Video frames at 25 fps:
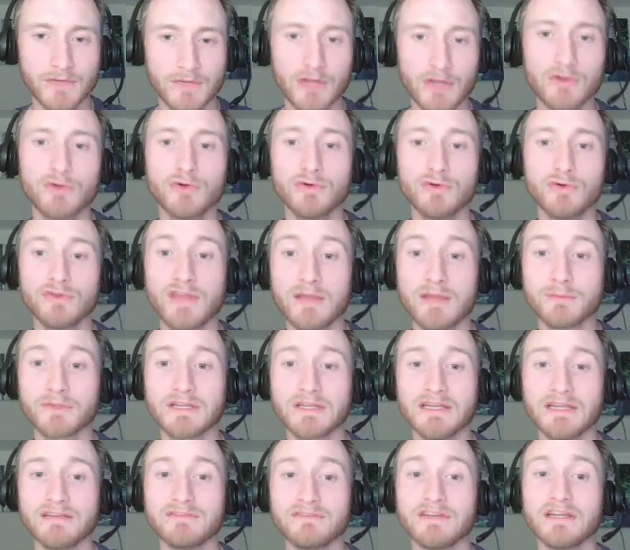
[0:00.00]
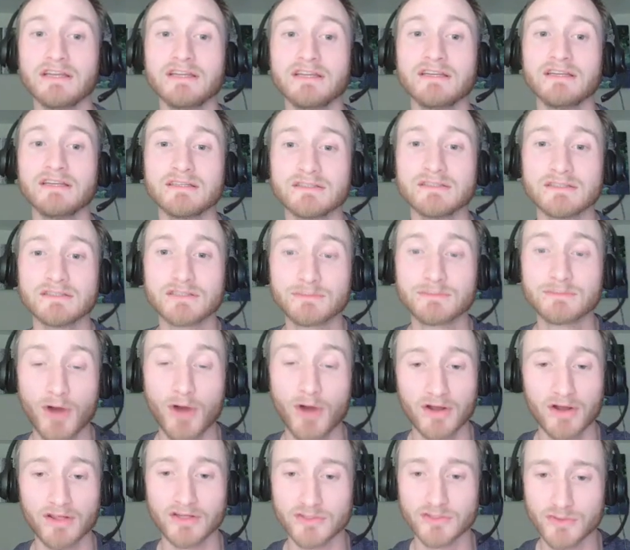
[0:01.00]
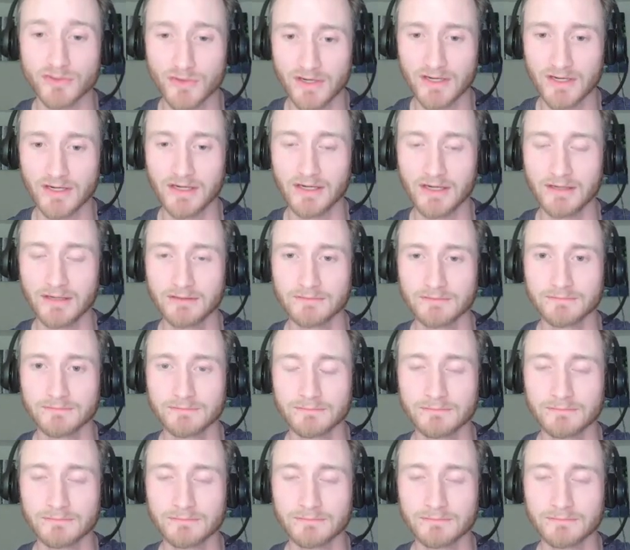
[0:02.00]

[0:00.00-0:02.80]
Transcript: who they believe is part of the Trinity.